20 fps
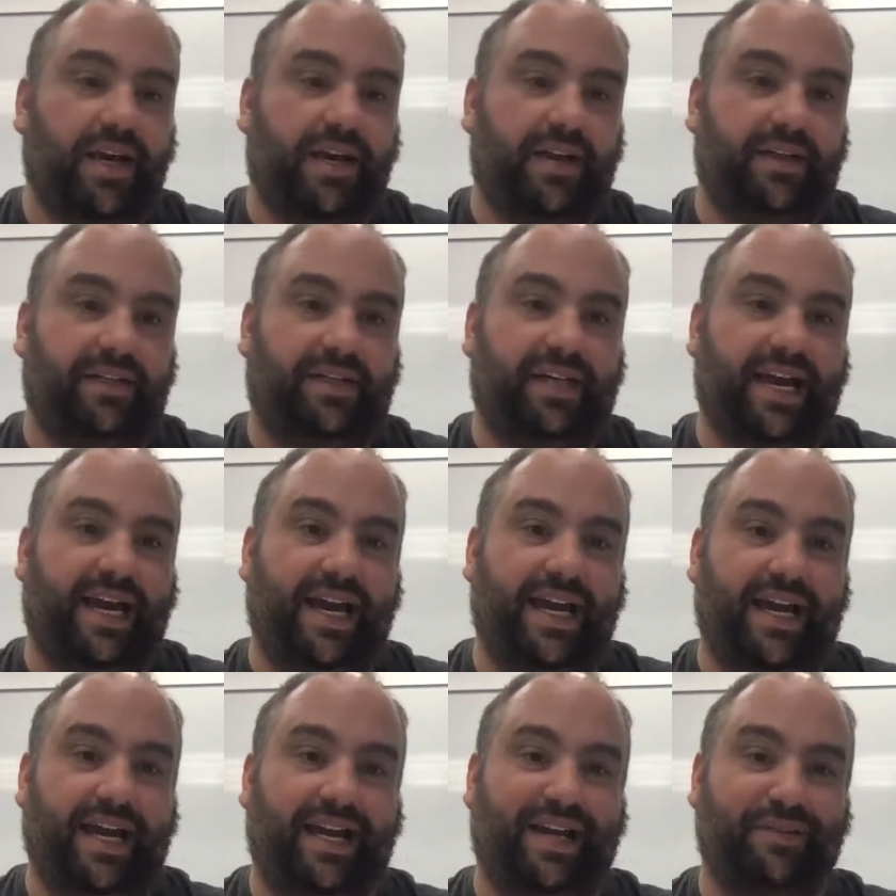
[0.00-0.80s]

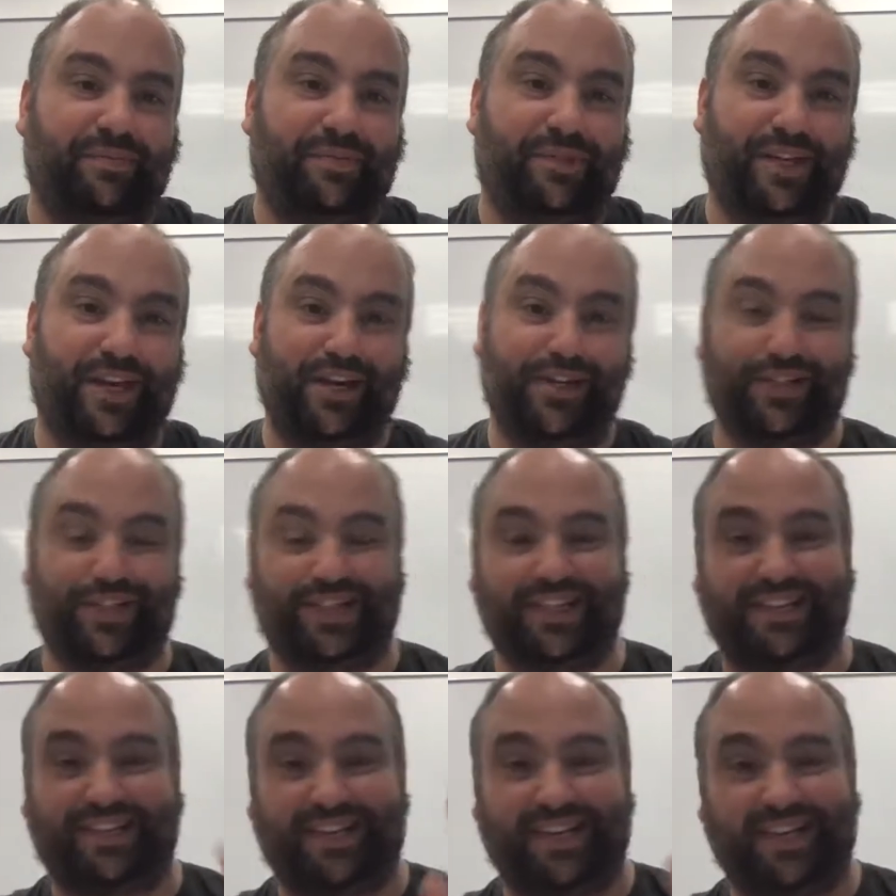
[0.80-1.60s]
Okay, so as you
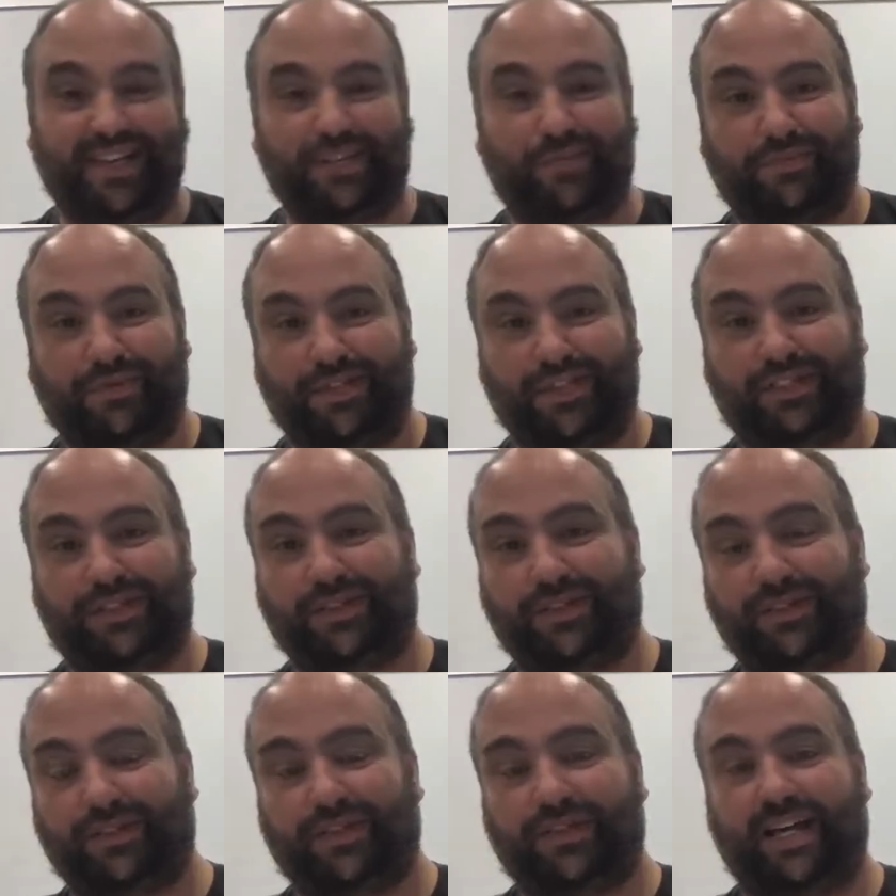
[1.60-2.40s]
can see, that's pretty
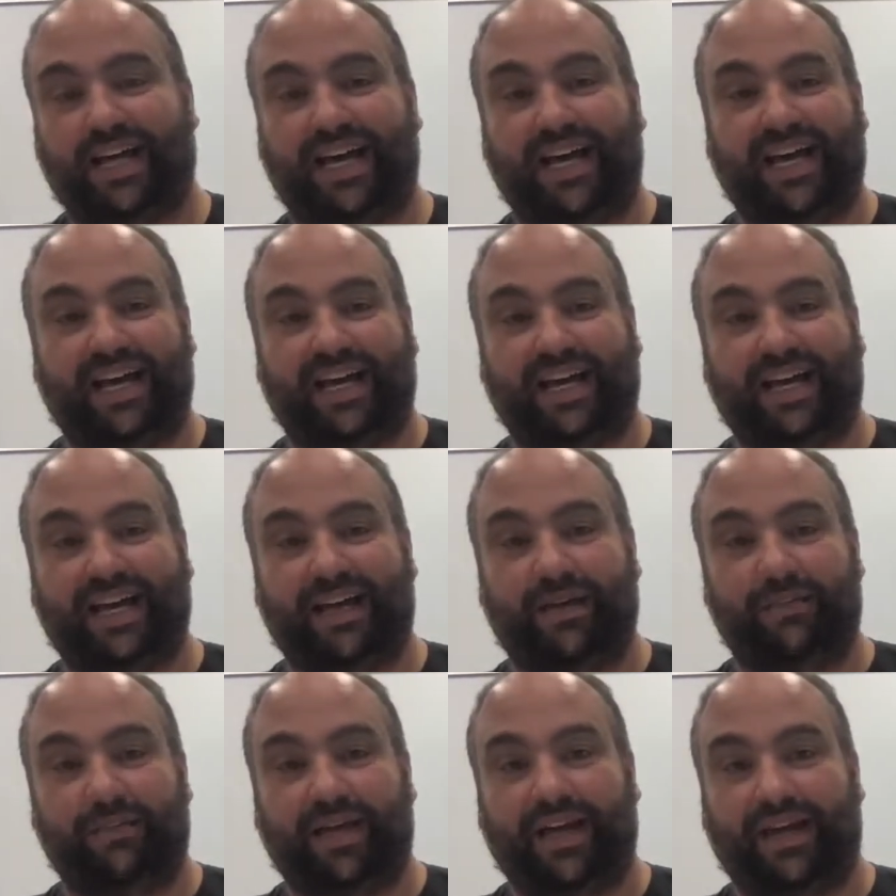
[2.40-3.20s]
cool. I
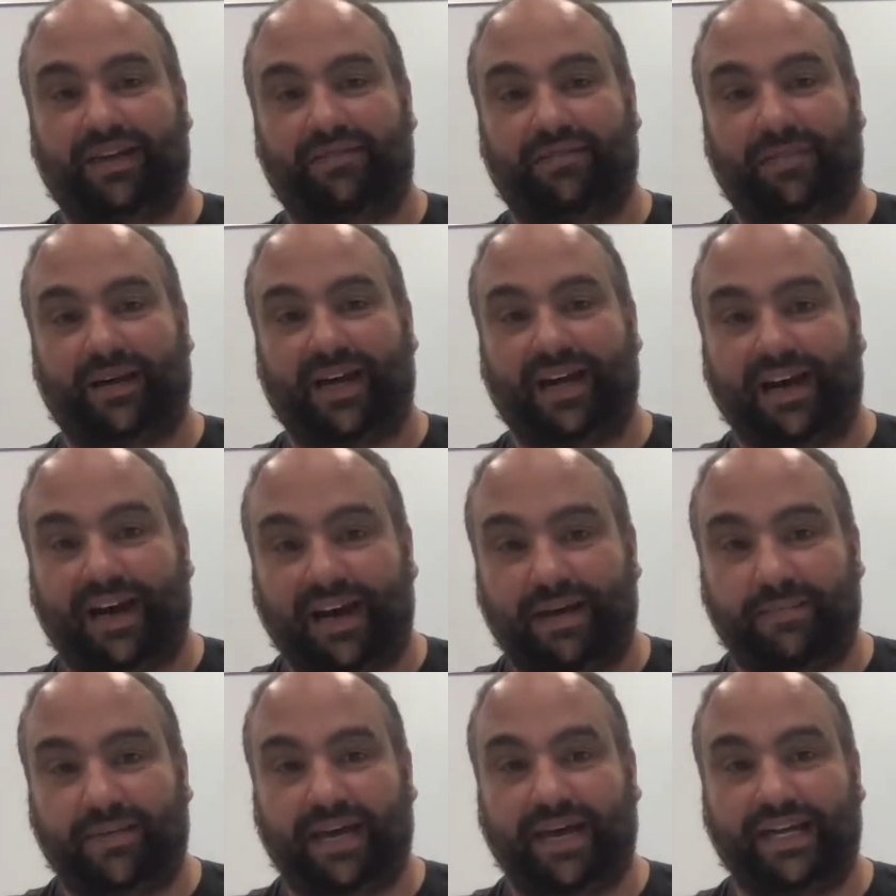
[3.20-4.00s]
have
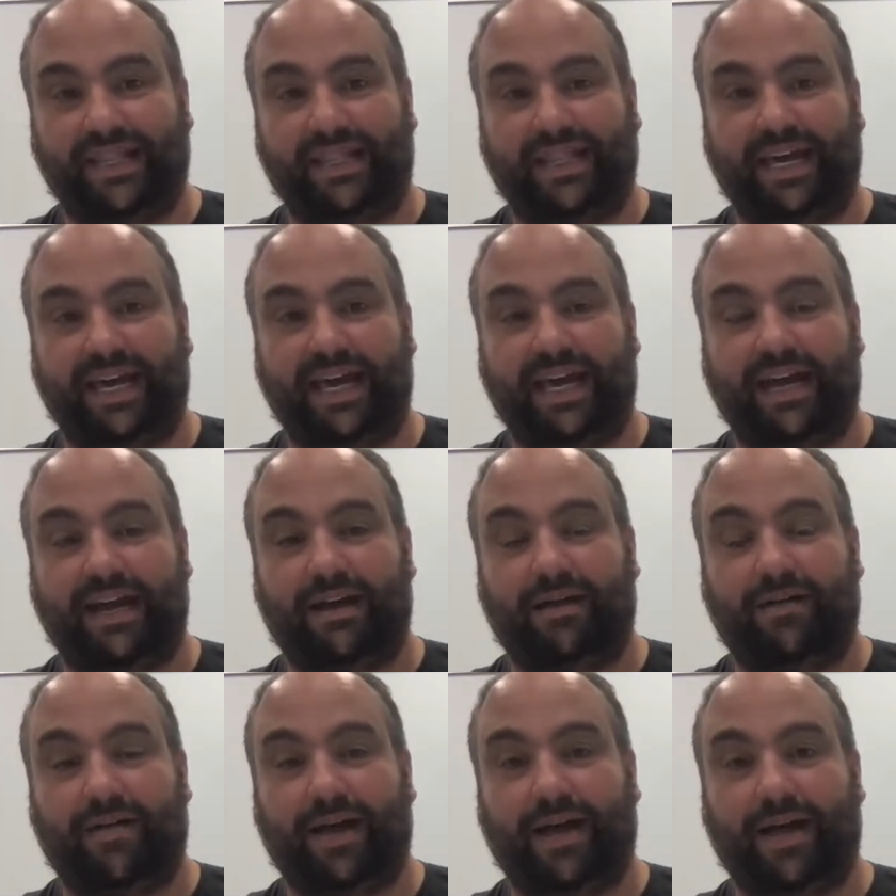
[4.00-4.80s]
my iPad there.